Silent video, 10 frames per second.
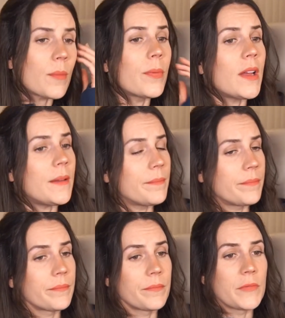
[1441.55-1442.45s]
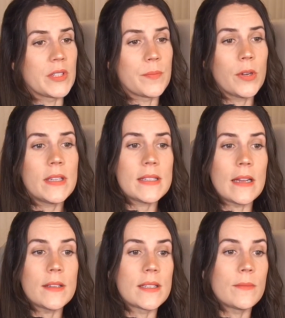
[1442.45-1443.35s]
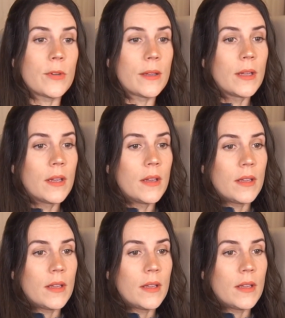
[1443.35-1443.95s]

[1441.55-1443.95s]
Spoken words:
But this prince tells him, well,